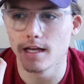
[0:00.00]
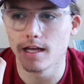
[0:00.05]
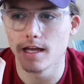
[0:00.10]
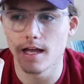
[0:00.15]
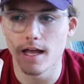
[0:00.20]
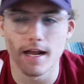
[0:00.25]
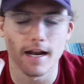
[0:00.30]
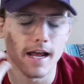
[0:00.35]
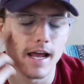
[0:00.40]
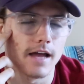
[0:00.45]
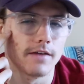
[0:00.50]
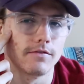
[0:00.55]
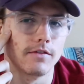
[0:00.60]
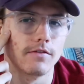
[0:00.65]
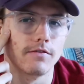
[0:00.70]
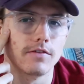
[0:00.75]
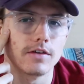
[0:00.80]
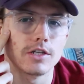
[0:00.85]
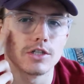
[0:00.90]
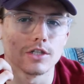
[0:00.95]
And I have the
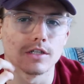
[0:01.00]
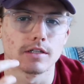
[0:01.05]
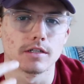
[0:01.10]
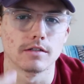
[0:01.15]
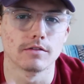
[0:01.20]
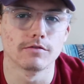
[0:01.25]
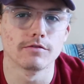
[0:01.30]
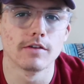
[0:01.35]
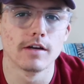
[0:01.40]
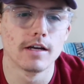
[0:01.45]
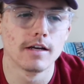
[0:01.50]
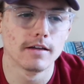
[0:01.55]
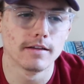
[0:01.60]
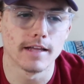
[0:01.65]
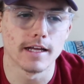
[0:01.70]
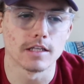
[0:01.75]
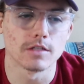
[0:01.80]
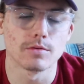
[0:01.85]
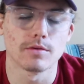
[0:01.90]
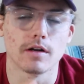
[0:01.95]
vision of
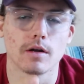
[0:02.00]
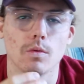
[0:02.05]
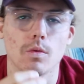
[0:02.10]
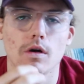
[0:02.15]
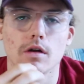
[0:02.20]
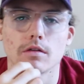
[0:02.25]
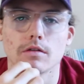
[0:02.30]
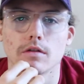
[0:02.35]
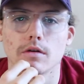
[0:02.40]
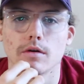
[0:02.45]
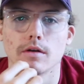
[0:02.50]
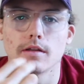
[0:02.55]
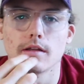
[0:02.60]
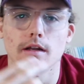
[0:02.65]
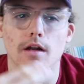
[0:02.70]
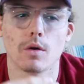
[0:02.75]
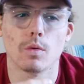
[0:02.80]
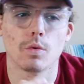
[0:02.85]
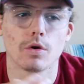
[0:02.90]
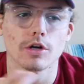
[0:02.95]
that's what I want, though, and then
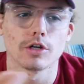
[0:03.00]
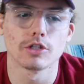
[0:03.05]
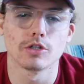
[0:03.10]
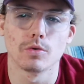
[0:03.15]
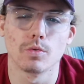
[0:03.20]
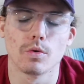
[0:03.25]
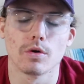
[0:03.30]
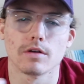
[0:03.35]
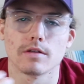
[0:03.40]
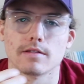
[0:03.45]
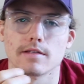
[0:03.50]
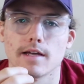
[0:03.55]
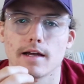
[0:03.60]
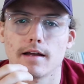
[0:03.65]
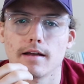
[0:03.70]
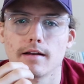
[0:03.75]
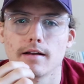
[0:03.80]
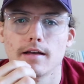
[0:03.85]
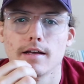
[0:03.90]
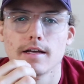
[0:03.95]
I'll work towards
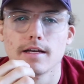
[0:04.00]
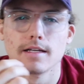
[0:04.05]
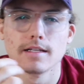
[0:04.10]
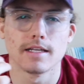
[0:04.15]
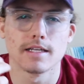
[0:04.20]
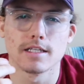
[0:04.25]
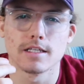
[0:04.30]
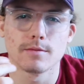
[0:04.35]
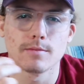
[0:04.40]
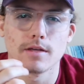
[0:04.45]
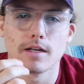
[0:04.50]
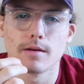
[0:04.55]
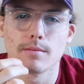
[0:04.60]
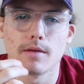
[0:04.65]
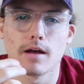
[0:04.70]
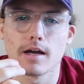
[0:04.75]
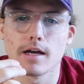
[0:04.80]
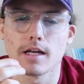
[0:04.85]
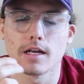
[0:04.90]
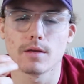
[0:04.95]
that. Doesn't mean I'm
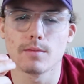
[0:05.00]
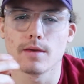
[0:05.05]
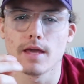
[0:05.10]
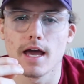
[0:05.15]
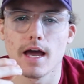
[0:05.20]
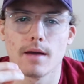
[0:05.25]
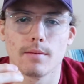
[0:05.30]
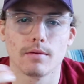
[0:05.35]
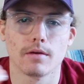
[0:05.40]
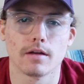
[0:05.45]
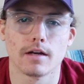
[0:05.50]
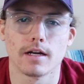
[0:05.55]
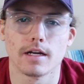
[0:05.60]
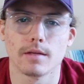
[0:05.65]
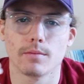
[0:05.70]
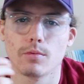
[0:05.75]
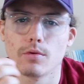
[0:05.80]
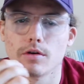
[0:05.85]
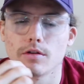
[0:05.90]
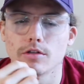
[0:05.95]
not going to be happy at any
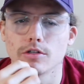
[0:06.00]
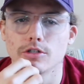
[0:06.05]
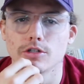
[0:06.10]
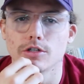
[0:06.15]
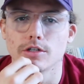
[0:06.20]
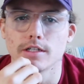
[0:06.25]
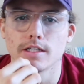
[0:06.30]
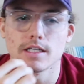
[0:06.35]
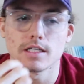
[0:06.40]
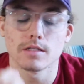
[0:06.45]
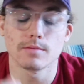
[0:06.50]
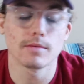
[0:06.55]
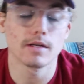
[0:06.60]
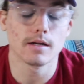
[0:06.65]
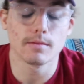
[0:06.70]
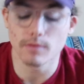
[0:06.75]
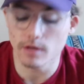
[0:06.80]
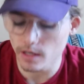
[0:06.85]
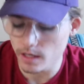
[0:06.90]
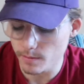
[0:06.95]
point of the journey. Doesn't mean
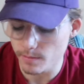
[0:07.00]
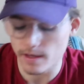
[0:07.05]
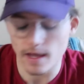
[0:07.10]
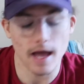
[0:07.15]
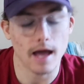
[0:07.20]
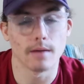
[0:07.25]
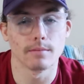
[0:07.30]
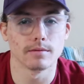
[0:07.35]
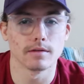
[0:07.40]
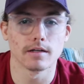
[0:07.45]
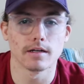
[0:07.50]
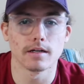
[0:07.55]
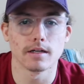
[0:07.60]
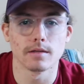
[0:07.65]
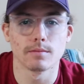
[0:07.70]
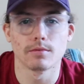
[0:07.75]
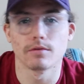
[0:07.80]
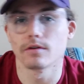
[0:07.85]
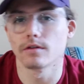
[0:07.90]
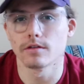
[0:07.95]
I'm going to be happy at any
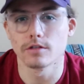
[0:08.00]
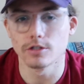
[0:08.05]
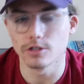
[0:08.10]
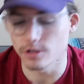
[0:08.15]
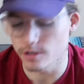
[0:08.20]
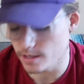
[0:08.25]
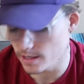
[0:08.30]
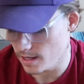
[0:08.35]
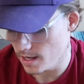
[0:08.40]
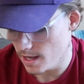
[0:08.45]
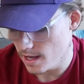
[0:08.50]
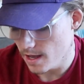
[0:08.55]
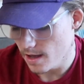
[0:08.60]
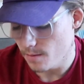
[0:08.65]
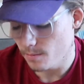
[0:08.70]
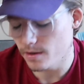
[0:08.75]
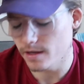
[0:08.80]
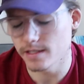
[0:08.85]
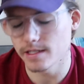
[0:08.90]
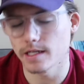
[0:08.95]
point of the journey.
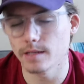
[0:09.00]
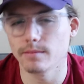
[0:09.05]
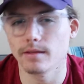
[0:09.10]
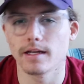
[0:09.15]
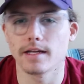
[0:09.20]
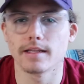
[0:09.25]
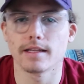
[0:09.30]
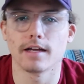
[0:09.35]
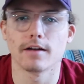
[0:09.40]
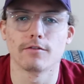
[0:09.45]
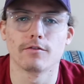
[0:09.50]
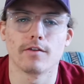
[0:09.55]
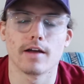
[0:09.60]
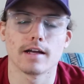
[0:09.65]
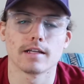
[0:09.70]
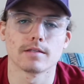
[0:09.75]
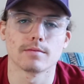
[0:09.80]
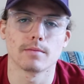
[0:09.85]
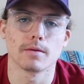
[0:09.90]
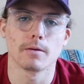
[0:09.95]
But it's how I'm letting that
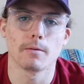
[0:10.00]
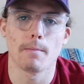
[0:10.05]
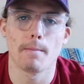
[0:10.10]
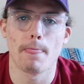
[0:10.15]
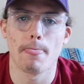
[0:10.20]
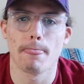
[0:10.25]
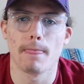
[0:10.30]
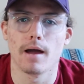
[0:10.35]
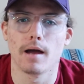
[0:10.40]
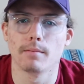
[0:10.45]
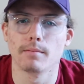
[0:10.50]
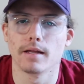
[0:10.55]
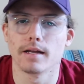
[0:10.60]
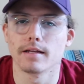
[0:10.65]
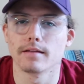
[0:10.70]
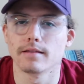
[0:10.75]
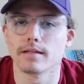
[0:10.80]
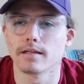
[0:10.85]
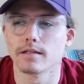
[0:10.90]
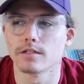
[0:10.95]
affect me. How I'm
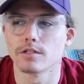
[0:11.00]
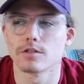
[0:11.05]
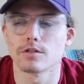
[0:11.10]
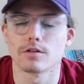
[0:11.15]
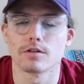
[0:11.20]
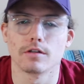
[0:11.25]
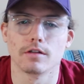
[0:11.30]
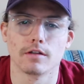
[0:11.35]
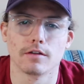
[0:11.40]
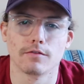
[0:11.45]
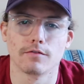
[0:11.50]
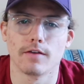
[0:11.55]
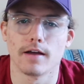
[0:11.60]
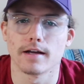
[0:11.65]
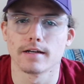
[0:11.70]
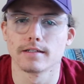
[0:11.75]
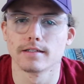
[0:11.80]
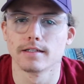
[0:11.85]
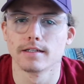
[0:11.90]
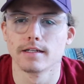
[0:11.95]
letting the external
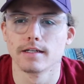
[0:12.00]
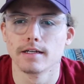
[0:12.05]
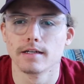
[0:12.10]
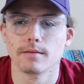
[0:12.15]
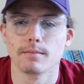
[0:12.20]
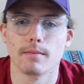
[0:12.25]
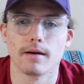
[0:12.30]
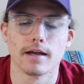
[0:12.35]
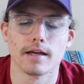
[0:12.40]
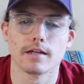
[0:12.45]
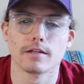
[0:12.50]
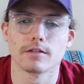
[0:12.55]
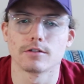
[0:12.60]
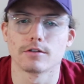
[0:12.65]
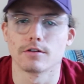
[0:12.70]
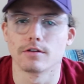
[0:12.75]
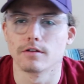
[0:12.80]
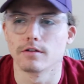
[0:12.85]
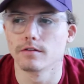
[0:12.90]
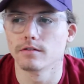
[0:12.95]
affect my
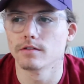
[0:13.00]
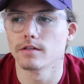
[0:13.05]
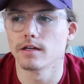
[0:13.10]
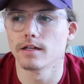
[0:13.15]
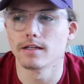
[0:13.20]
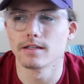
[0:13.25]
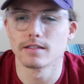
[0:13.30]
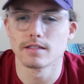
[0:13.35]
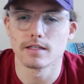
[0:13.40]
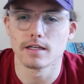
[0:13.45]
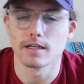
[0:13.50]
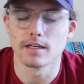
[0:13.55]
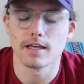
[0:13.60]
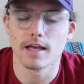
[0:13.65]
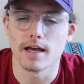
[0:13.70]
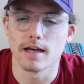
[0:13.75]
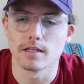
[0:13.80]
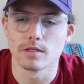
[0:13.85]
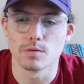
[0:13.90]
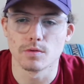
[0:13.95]
internal. And it's like,
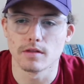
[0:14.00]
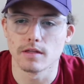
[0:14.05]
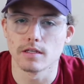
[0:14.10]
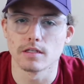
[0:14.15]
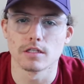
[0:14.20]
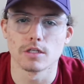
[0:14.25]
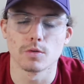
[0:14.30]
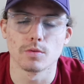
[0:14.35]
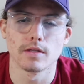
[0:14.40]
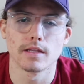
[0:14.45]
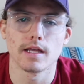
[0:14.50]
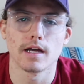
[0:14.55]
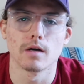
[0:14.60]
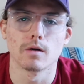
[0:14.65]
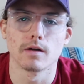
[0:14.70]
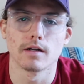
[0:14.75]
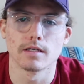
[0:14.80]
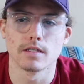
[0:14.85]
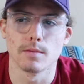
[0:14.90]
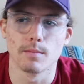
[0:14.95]
yeah, as within, so without.
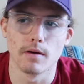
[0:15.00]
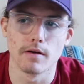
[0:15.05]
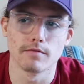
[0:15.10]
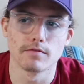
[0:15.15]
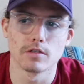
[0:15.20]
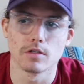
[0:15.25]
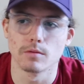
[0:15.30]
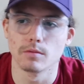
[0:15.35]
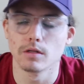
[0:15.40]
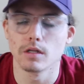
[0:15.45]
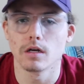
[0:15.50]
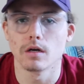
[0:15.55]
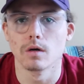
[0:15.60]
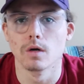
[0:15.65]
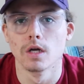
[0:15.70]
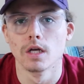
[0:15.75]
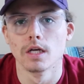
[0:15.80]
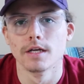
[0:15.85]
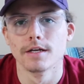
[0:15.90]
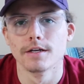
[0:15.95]
As above, so below.
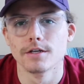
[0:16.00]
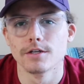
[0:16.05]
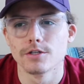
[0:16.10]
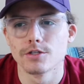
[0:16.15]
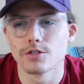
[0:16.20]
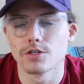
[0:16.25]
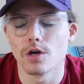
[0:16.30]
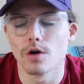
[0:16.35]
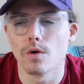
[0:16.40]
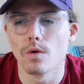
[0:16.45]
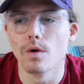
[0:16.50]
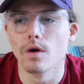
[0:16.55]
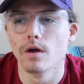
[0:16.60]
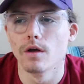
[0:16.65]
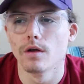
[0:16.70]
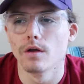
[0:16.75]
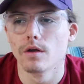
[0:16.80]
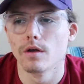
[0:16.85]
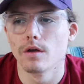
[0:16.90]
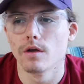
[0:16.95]
So,
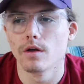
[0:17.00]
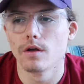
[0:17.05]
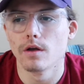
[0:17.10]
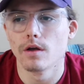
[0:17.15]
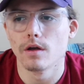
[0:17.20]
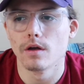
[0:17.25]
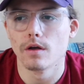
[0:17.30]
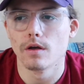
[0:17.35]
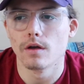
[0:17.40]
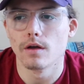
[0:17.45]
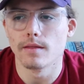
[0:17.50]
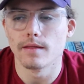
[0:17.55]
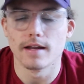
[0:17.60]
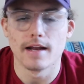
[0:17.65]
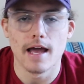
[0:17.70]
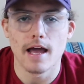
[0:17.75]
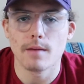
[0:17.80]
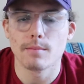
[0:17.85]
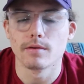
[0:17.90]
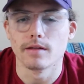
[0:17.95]
and then
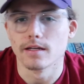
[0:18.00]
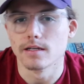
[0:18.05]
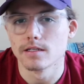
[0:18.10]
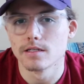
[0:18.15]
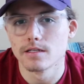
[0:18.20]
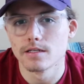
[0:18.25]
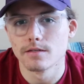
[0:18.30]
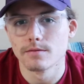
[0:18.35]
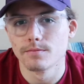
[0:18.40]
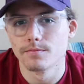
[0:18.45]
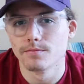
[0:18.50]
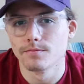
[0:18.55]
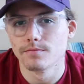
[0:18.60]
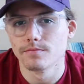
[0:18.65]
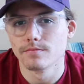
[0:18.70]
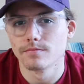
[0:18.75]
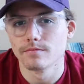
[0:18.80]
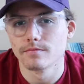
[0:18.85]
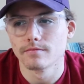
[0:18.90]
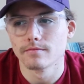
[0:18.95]
happiness.
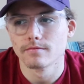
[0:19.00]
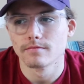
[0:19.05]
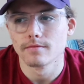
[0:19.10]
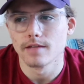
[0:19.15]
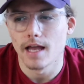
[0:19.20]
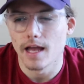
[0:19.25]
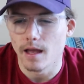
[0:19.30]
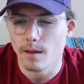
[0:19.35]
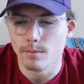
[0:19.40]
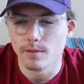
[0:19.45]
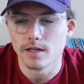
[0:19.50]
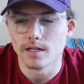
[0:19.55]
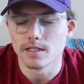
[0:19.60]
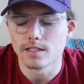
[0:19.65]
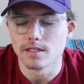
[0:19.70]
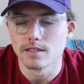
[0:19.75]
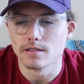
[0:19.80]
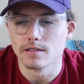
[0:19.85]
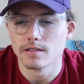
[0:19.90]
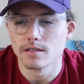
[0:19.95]
Happiness
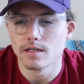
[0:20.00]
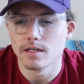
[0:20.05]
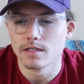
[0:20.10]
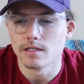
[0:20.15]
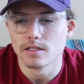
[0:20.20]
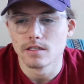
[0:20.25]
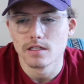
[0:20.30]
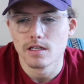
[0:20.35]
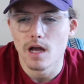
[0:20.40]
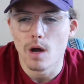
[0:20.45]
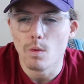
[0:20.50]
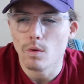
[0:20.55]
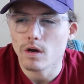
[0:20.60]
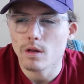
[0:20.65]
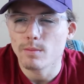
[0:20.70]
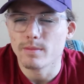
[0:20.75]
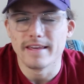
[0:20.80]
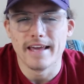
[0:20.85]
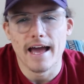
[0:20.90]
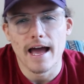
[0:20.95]
is I want to
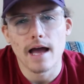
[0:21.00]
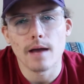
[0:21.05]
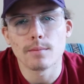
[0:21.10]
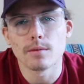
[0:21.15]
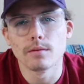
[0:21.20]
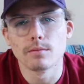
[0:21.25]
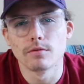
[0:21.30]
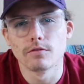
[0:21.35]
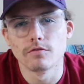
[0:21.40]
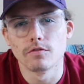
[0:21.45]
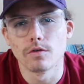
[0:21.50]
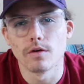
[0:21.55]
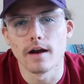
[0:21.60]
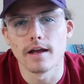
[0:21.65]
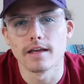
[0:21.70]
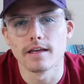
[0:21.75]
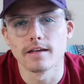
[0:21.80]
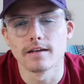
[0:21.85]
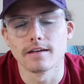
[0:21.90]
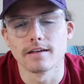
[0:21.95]
be happy before I
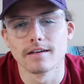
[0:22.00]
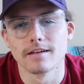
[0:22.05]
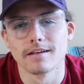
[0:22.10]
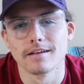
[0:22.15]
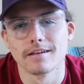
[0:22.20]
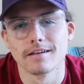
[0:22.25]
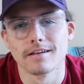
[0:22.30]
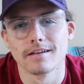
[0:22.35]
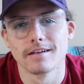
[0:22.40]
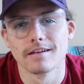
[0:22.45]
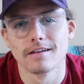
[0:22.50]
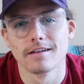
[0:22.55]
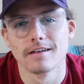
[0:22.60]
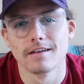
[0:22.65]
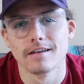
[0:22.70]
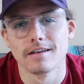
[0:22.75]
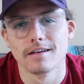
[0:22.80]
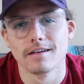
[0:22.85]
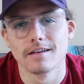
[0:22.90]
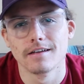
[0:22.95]
can...
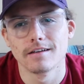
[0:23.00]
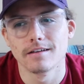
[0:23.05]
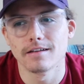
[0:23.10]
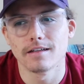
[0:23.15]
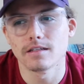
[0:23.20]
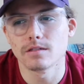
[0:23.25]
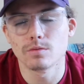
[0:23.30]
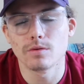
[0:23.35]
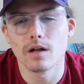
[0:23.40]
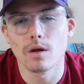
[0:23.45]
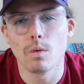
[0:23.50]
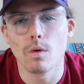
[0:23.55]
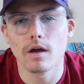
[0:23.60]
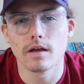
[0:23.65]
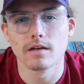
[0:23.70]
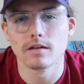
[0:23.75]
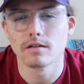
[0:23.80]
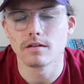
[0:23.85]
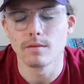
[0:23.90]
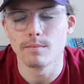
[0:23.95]
And that's what I want,
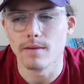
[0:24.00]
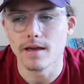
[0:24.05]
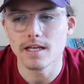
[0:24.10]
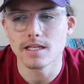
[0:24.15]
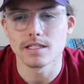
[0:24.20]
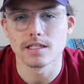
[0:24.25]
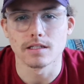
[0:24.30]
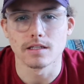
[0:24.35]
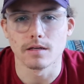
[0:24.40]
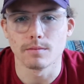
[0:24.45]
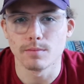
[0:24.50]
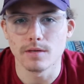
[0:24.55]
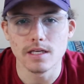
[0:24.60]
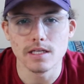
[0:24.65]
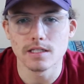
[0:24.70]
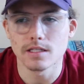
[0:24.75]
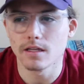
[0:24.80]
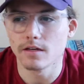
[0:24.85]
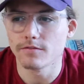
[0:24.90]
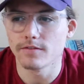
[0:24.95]
you know, the basic, like
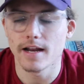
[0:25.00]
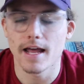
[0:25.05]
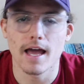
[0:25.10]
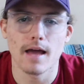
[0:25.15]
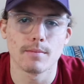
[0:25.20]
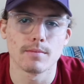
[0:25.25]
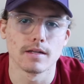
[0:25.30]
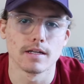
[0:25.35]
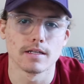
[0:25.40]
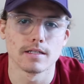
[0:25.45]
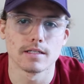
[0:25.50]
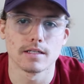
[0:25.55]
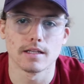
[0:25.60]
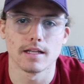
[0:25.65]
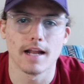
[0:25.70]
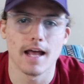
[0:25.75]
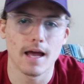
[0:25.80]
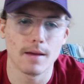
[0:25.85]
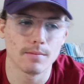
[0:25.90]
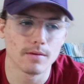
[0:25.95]
peace, love, and happiness. And
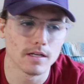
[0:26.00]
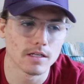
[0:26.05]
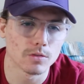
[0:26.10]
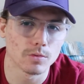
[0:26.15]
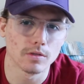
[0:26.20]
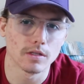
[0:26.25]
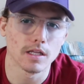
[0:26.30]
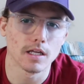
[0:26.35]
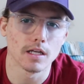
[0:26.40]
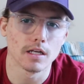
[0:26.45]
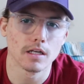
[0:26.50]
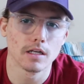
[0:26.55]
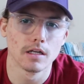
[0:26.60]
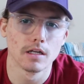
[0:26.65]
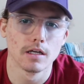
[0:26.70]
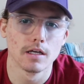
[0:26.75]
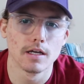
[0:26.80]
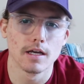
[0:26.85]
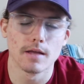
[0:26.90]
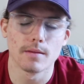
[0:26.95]
then happiness within. And
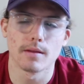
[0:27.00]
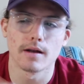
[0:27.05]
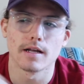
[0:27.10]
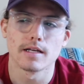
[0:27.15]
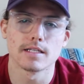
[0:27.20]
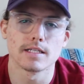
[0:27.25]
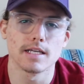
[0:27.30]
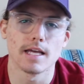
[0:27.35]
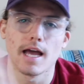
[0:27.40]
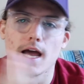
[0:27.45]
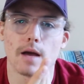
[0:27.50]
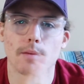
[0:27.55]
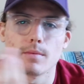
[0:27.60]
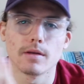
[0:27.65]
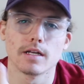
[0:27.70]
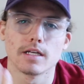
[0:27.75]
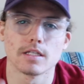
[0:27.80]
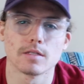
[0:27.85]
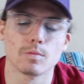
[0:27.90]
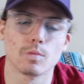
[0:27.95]
then I see
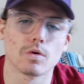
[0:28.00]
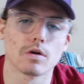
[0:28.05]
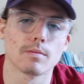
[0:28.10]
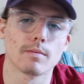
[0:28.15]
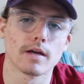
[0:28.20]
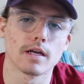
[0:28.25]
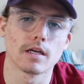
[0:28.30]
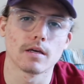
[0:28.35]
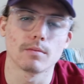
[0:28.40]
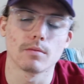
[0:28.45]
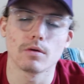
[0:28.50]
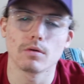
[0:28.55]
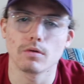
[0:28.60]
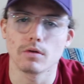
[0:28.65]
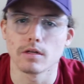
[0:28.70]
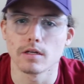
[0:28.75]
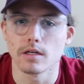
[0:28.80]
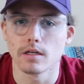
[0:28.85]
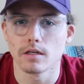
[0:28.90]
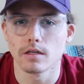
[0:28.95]
happiness more in my
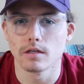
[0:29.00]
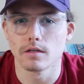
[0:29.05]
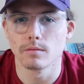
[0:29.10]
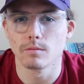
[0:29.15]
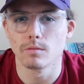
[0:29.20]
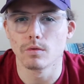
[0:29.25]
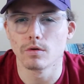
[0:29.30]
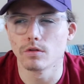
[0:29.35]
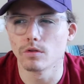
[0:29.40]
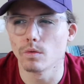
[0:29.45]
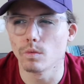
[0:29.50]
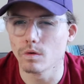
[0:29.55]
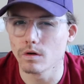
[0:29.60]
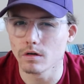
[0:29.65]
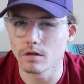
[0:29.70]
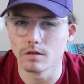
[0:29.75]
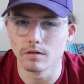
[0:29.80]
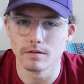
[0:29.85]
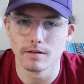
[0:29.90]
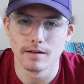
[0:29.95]
community, more in the
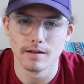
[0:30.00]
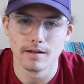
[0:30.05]
world.